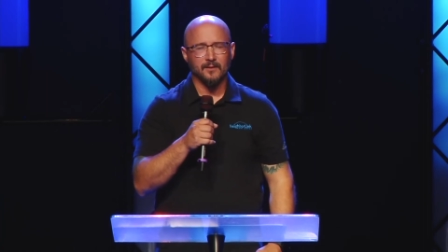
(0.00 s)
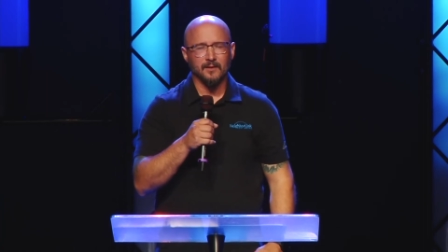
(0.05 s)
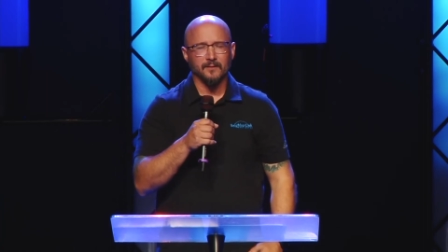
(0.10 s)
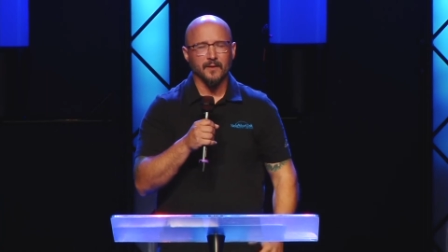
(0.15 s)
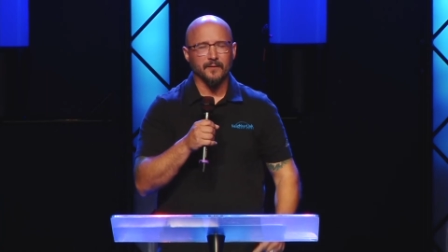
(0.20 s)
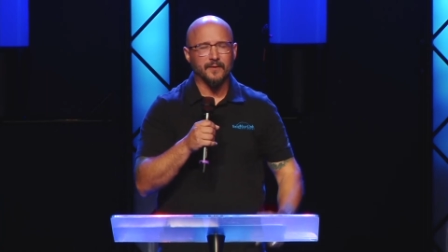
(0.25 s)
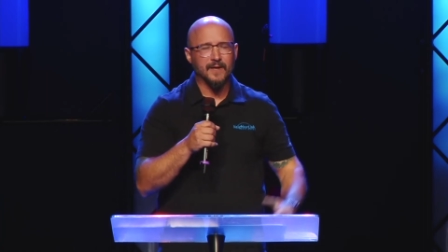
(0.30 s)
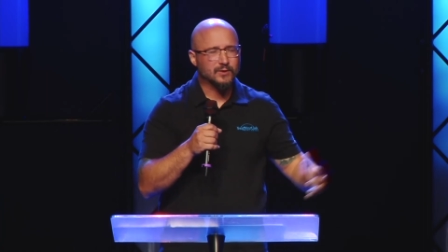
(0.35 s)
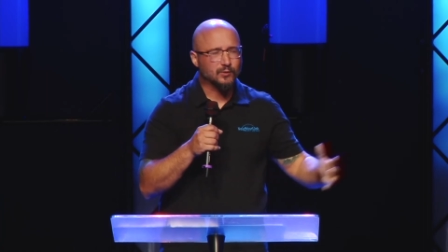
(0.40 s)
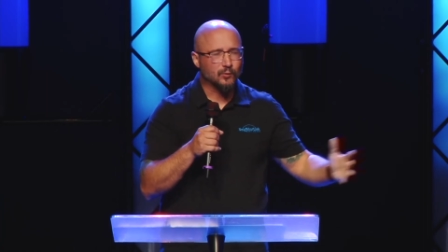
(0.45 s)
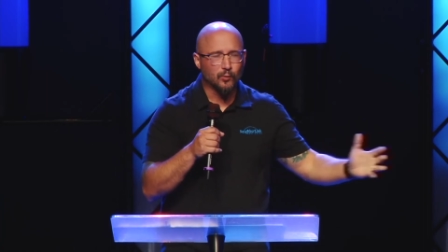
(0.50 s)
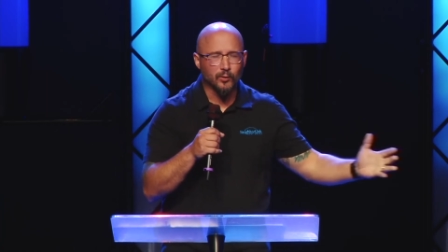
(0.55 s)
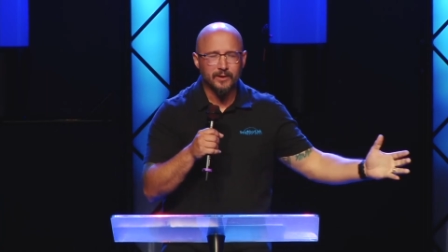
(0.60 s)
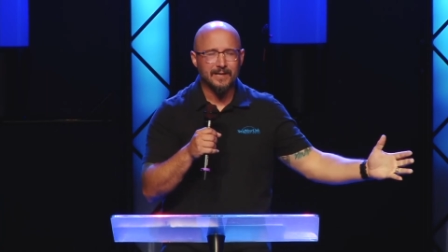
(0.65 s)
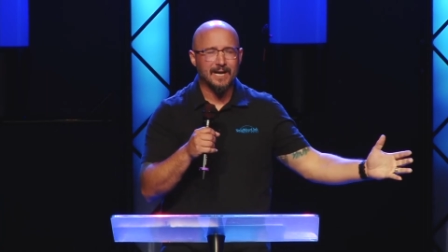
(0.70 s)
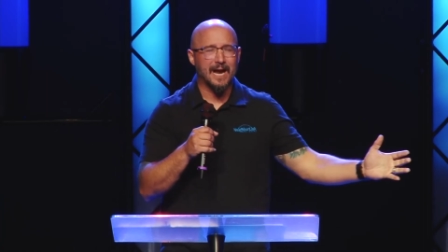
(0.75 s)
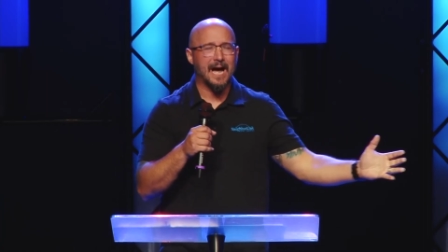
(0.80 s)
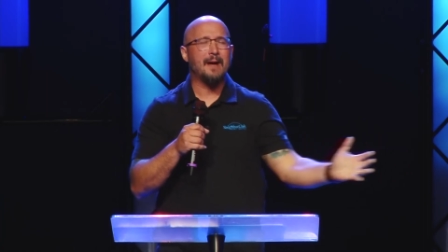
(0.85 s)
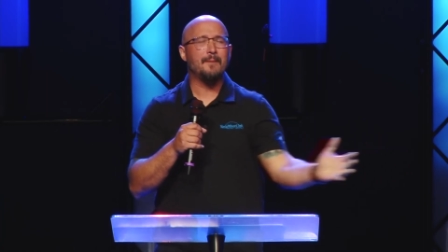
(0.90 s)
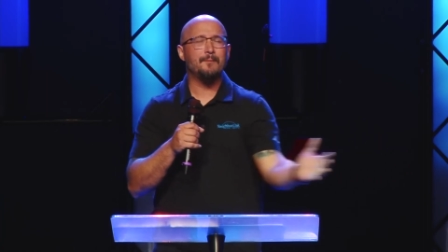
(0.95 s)
That this would
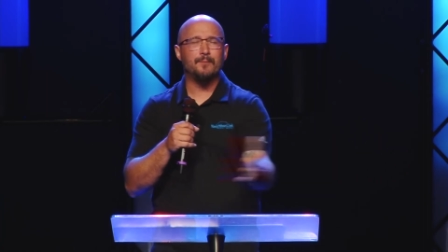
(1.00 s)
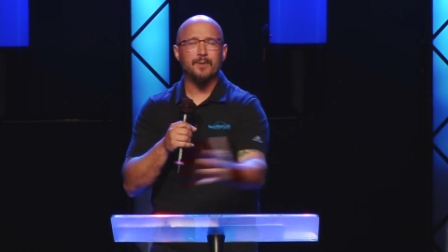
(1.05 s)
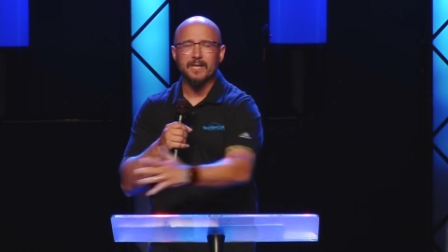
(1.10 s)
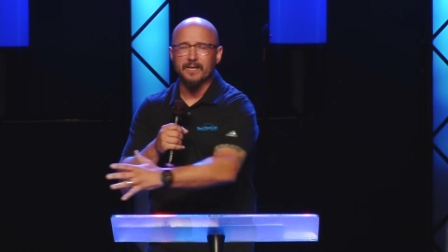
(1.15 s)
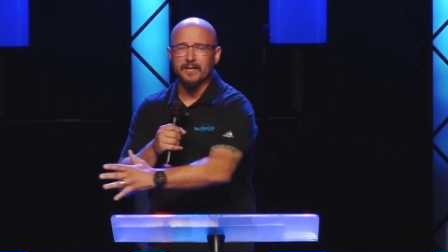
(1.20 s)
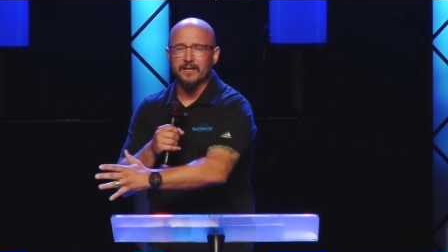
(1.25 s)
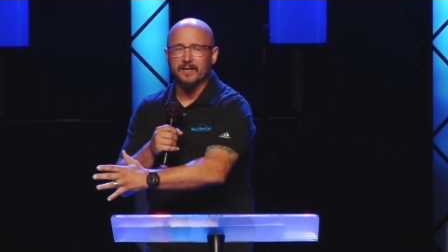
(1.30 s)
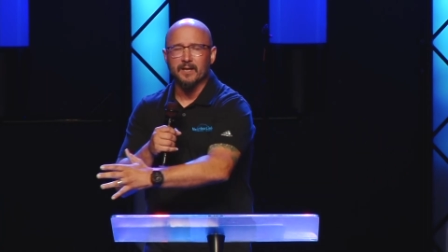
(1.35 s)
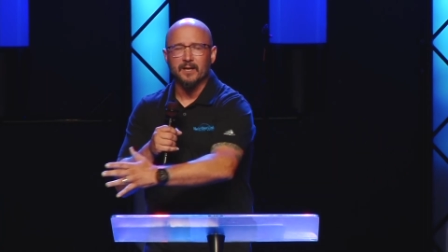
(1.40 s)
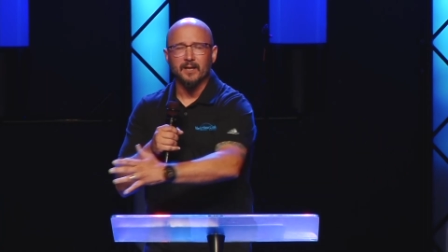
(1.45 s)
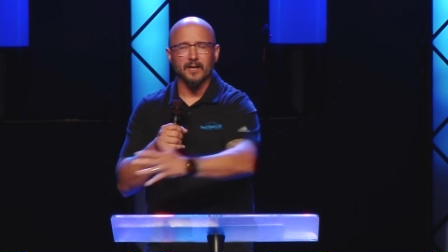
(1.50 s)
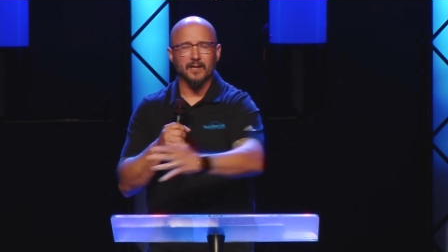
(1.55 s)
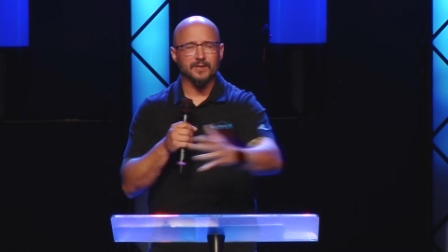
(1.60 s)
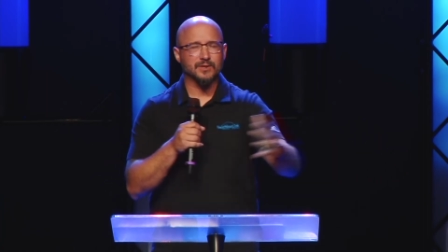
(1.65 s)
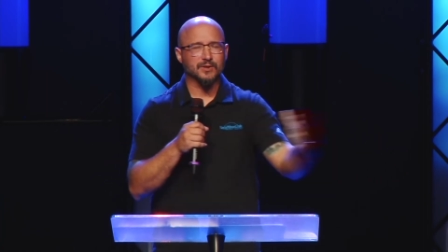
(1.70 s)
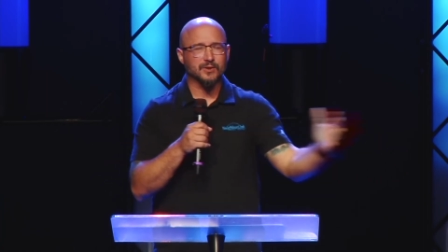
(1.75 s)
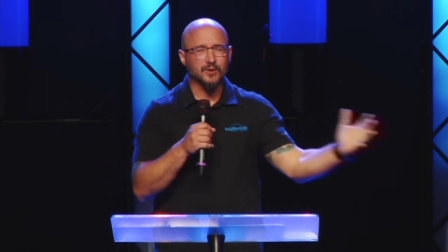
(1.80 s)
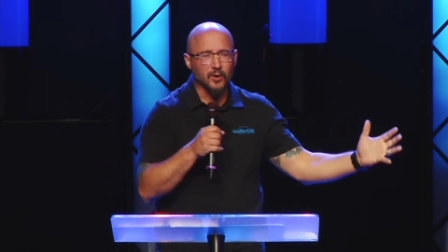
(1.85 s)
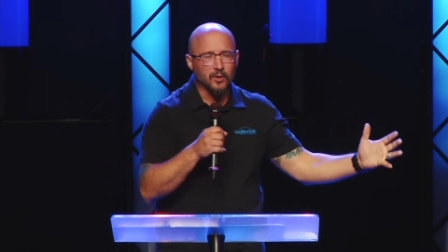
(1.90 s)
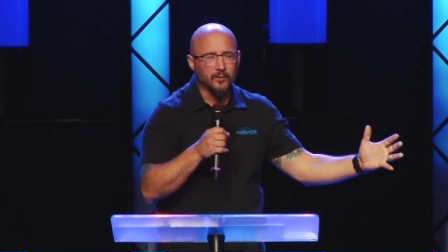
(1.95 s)
not be a
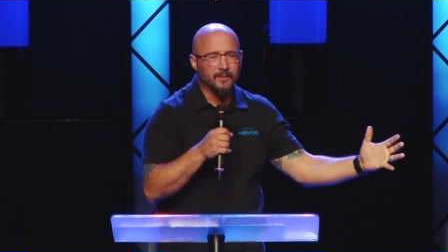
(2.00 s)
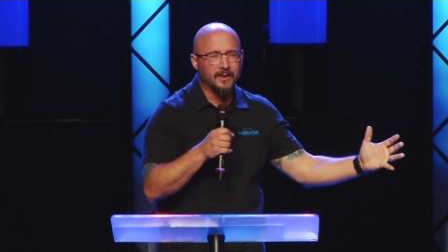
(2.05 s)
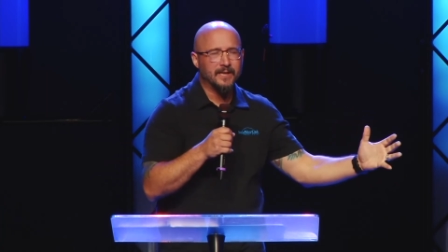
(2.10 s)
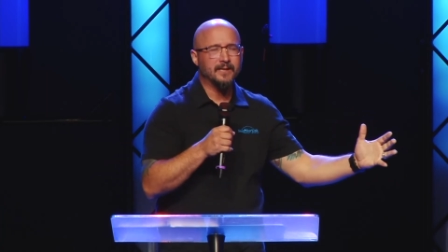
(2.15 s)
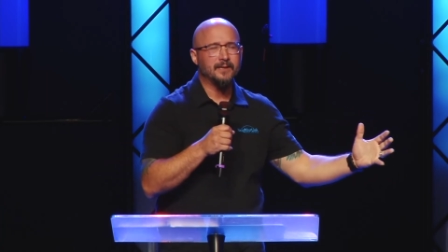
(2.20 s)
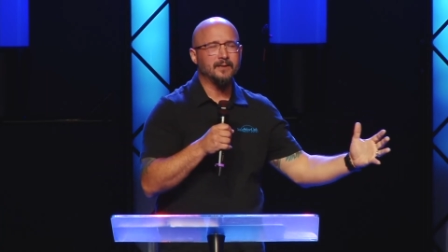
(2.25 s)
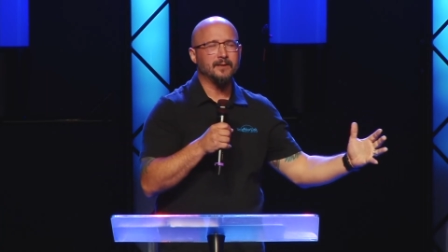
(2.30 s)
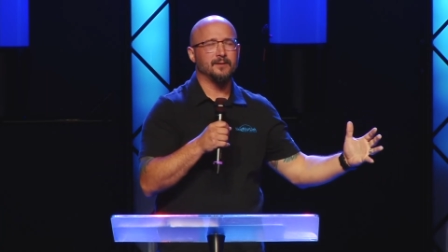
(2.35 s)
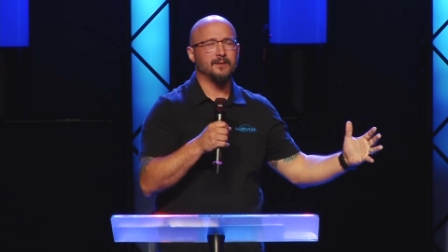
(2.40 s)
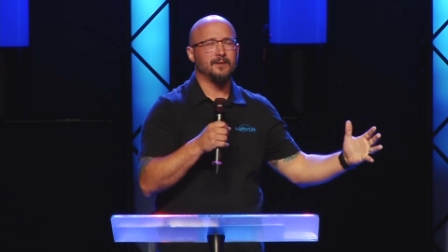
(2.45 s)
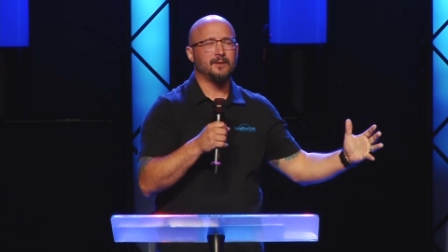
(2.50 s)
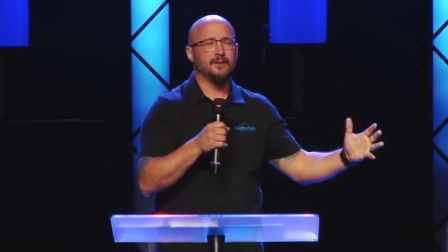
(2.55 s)
sermon